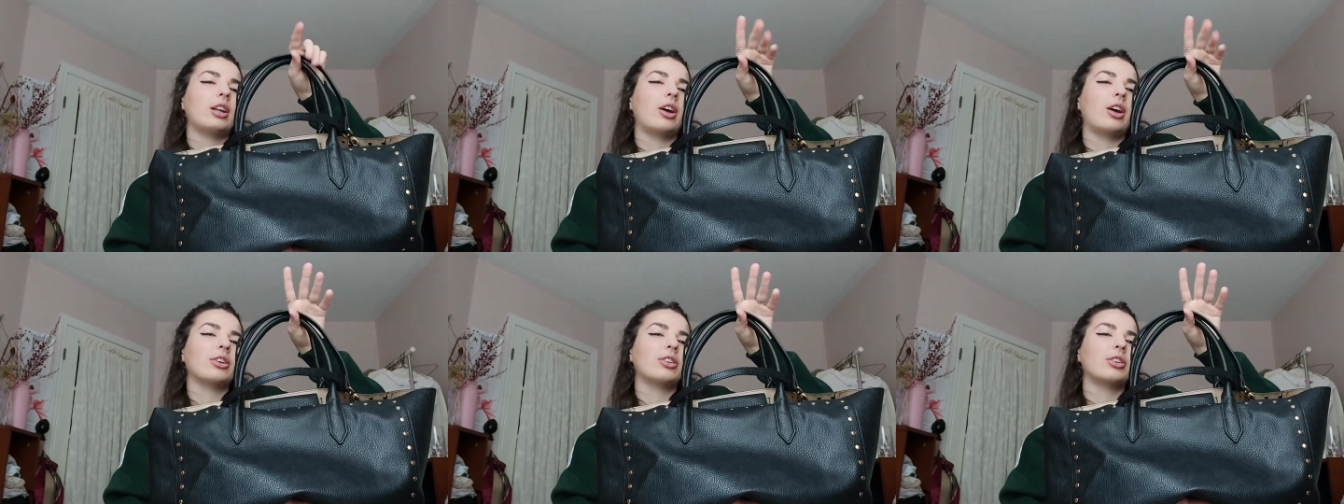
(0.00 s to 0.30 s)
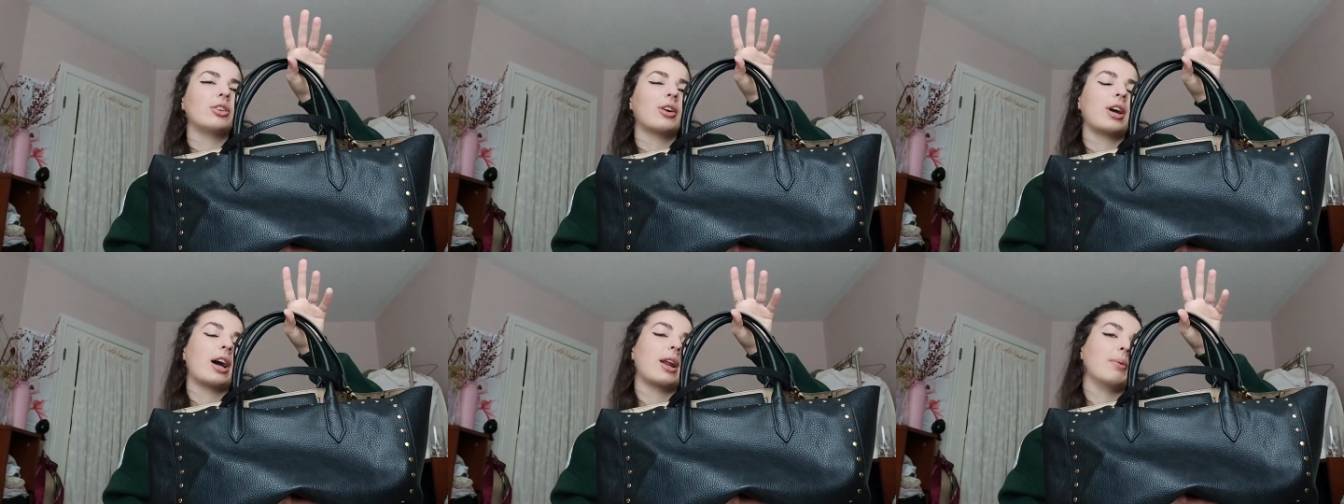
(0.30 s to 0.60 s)
and
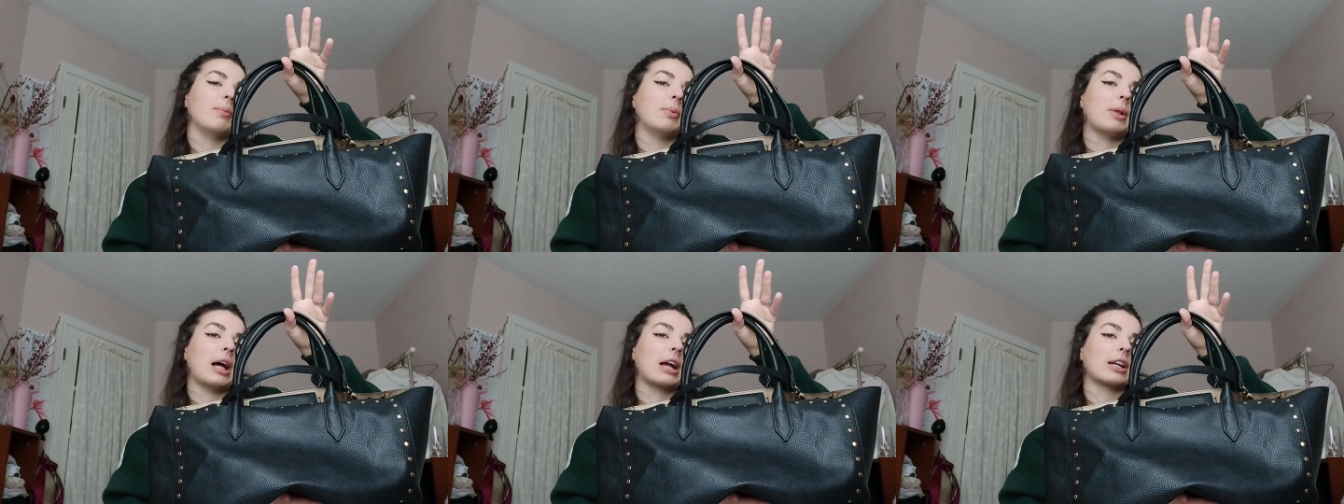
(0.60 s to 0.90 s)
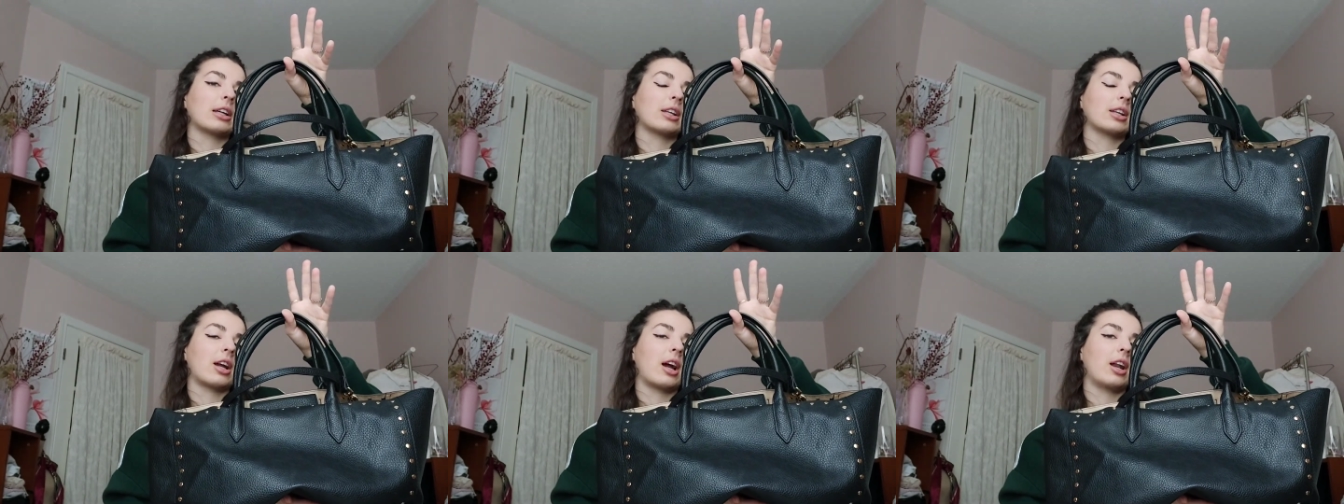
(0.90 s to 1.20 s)
also kind of black
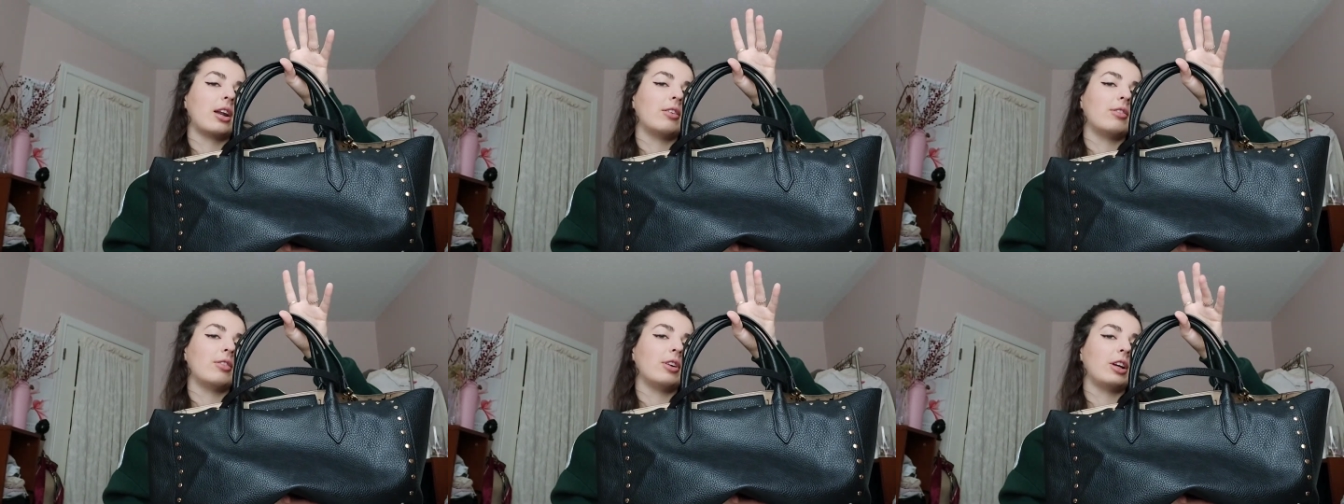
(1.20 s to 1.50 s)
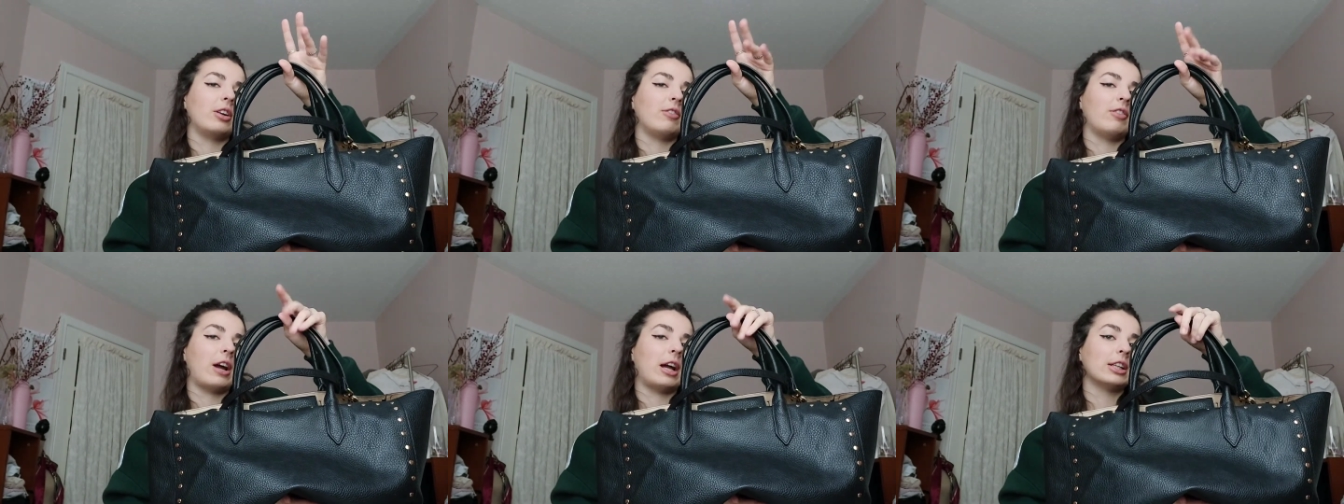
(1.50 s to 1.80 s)
is kind of
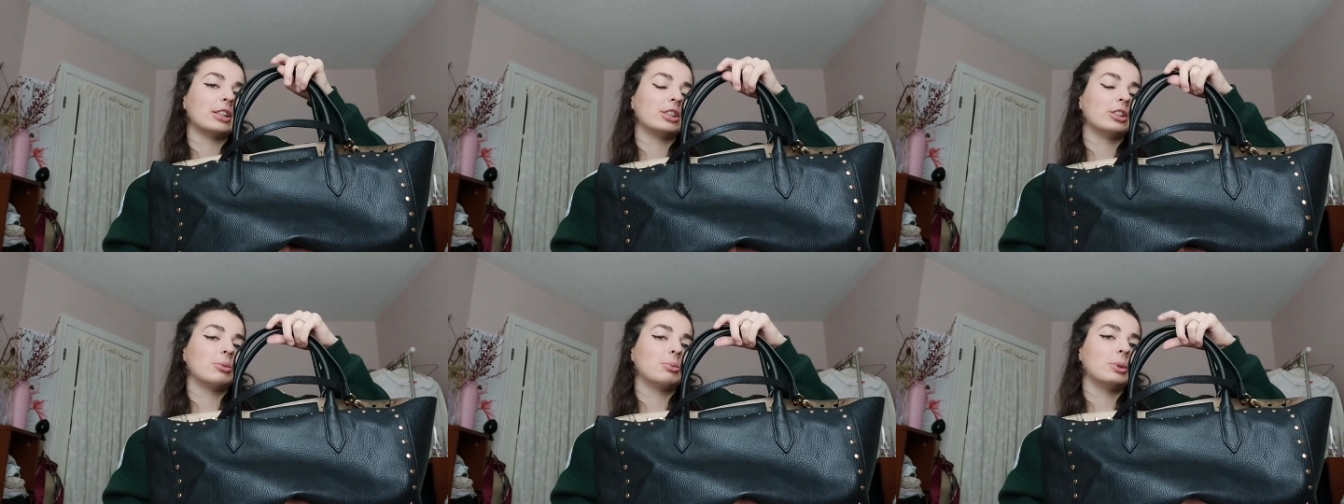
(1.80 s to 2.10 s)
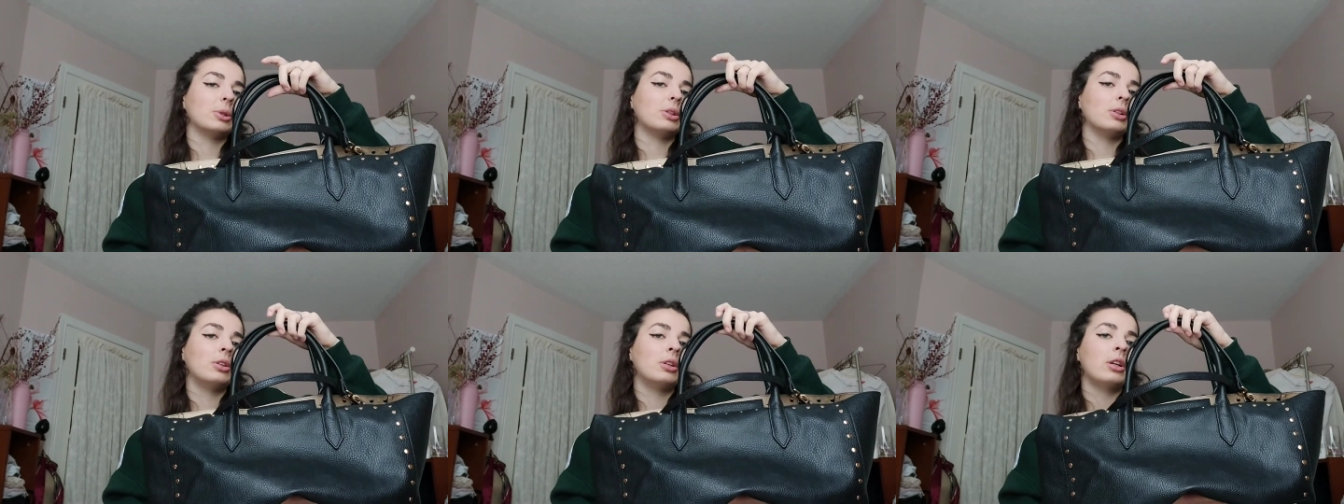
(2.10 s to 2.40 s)
very
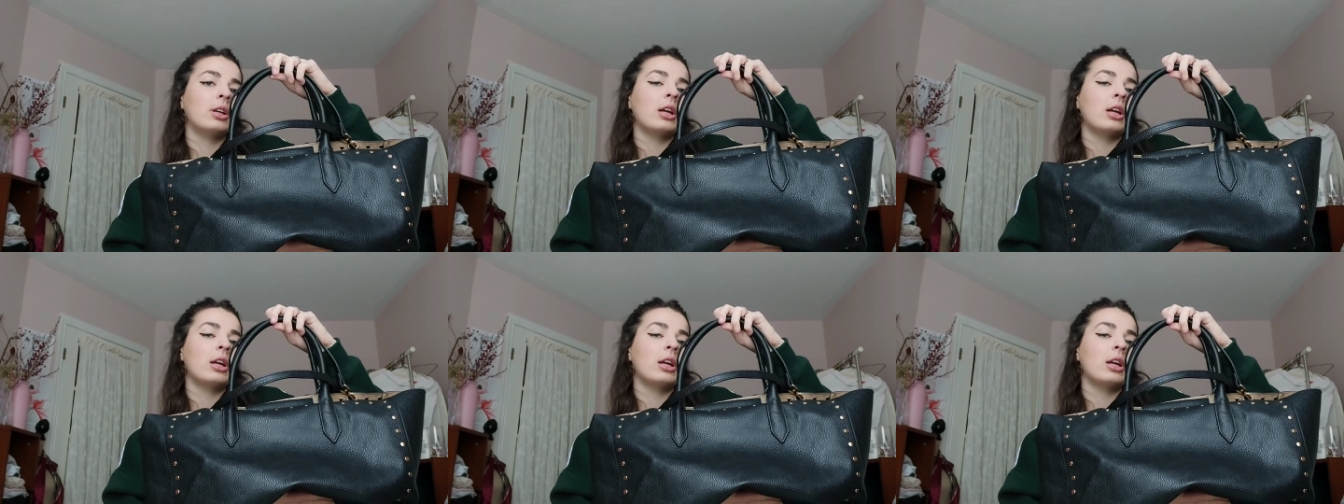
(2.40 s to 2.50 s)
fashionable.